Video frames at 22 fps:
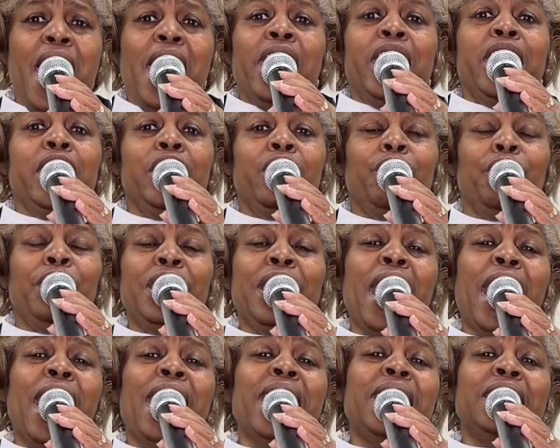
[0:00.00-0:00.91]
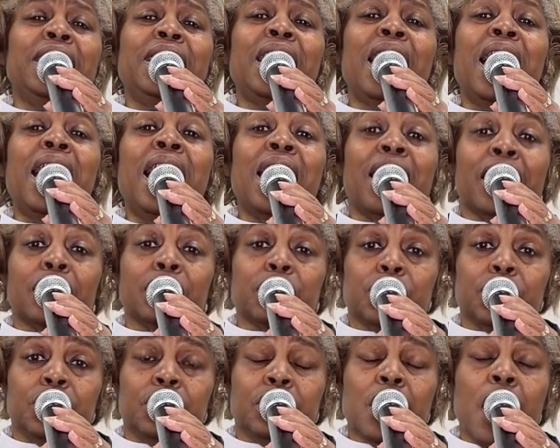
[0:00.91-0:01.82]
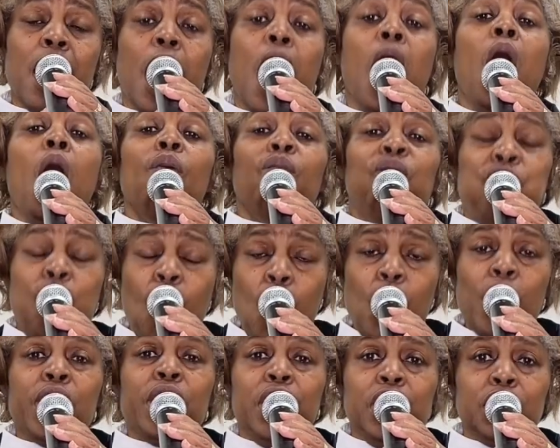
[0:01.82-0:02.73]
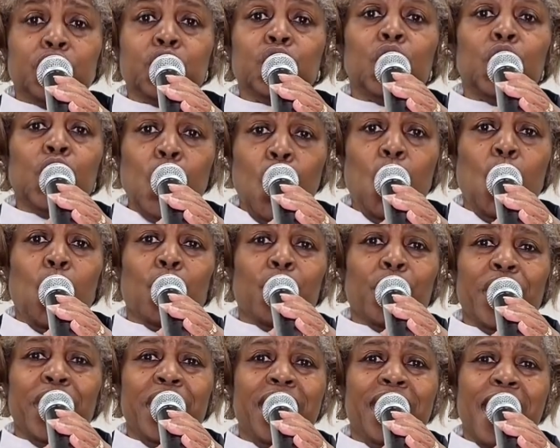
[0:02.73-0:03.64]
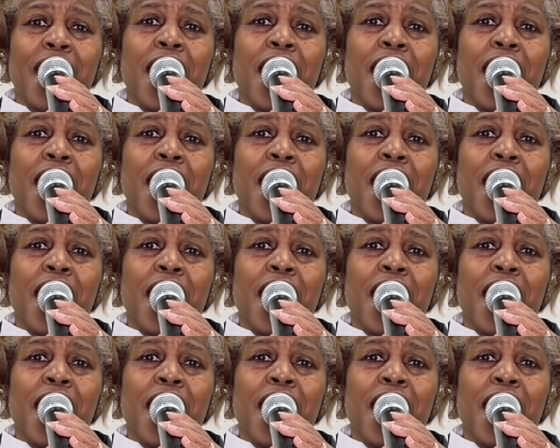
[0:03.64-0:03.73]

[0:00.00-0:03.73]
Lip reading: He created us for his glory.